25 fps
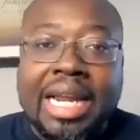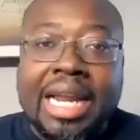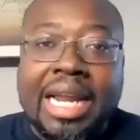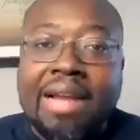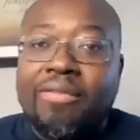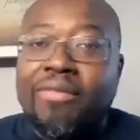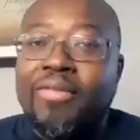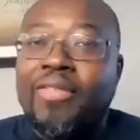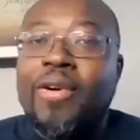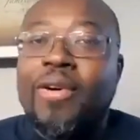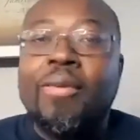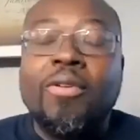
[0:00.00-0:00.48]
I
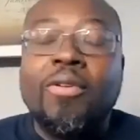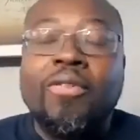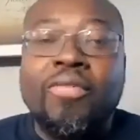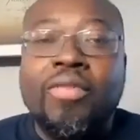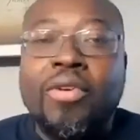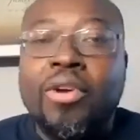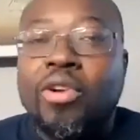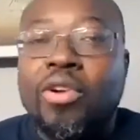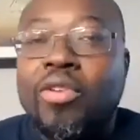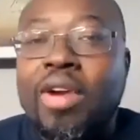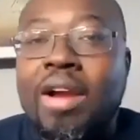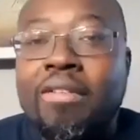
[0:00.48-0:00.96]
kind of have
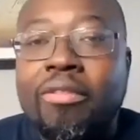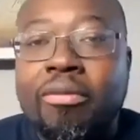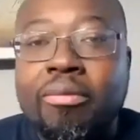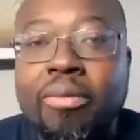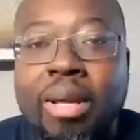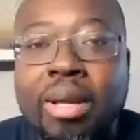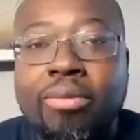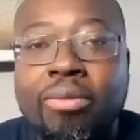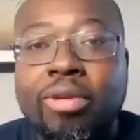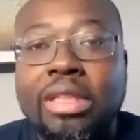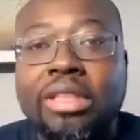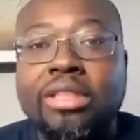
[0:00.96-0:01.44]
pho-
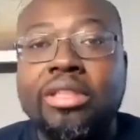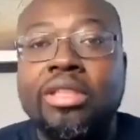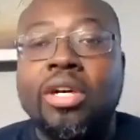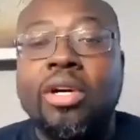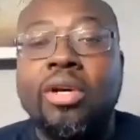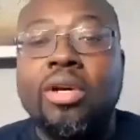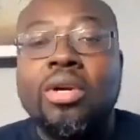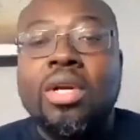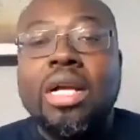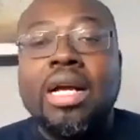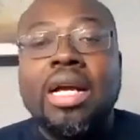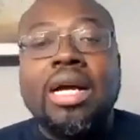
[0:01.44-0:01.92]
photographic
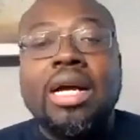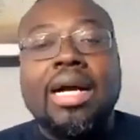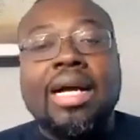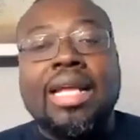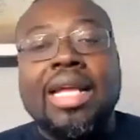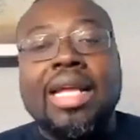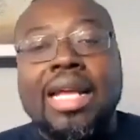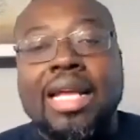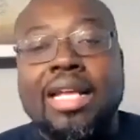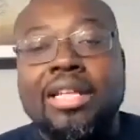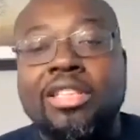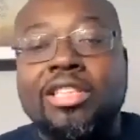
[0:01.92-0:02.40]
memory. So
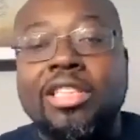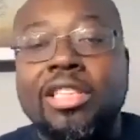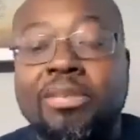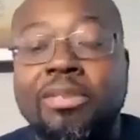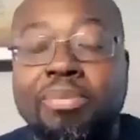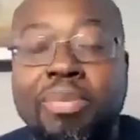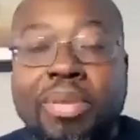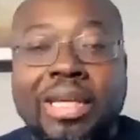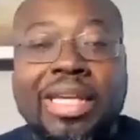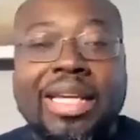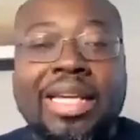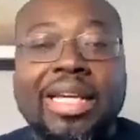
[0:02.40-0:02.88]

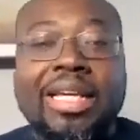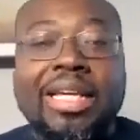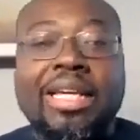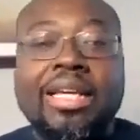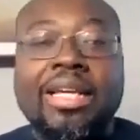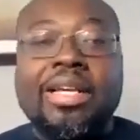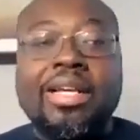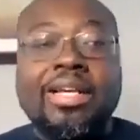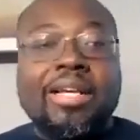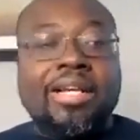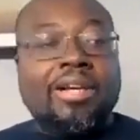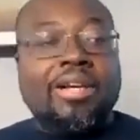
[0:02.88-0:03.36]
again, just
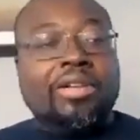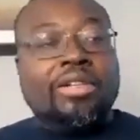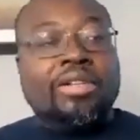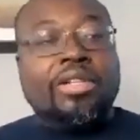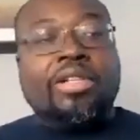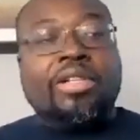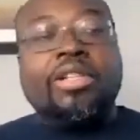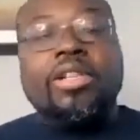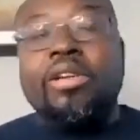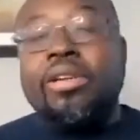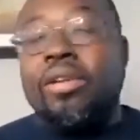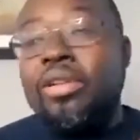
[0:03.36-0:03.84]
being
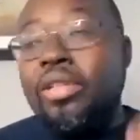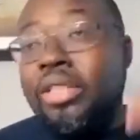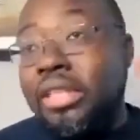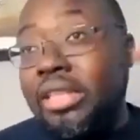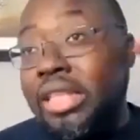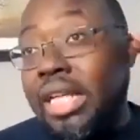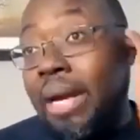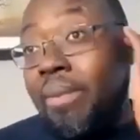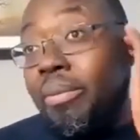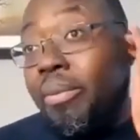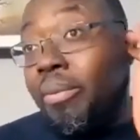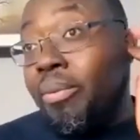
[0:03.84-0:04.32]
the,
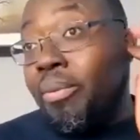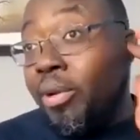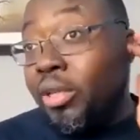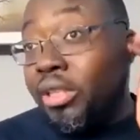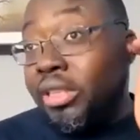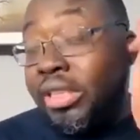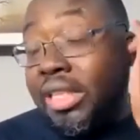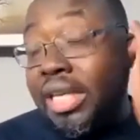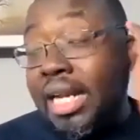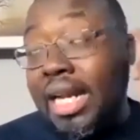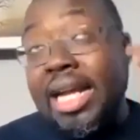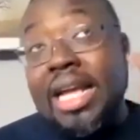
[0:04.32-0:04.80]
the type
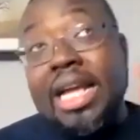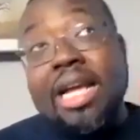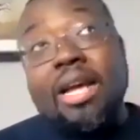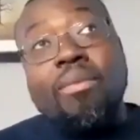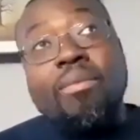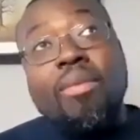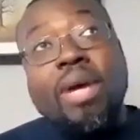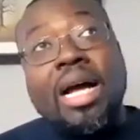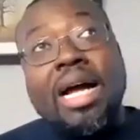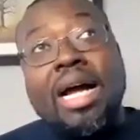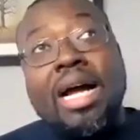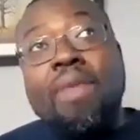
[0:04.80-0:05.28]
of person
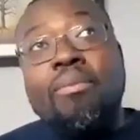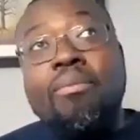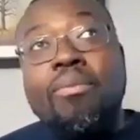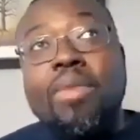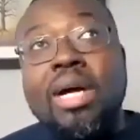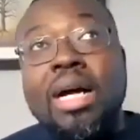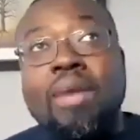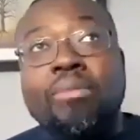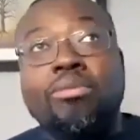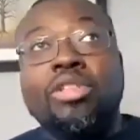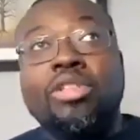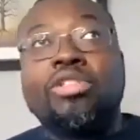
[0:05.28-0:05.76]
I am,
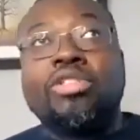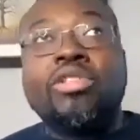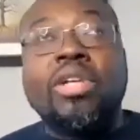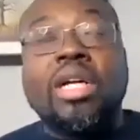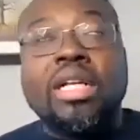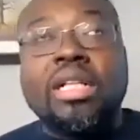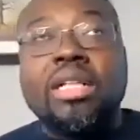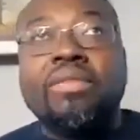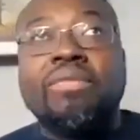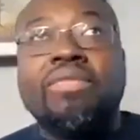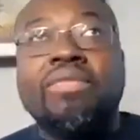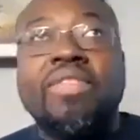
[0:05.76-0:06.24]
I'm I'm
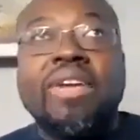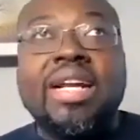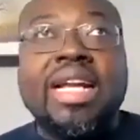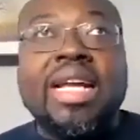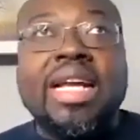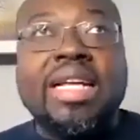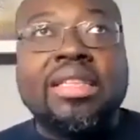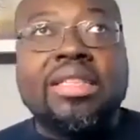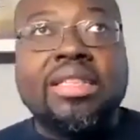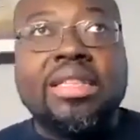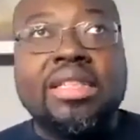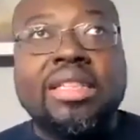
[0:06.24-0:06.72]
struggling
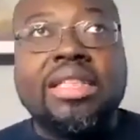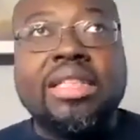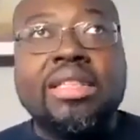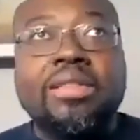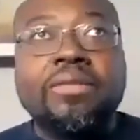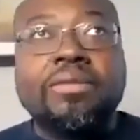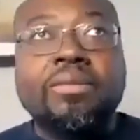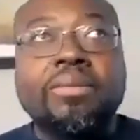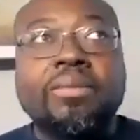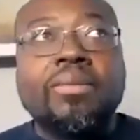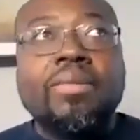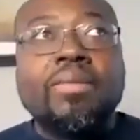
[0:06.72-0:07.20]

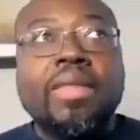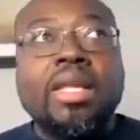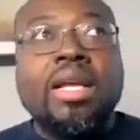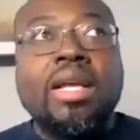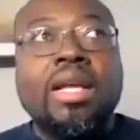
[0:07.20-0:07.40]
financially,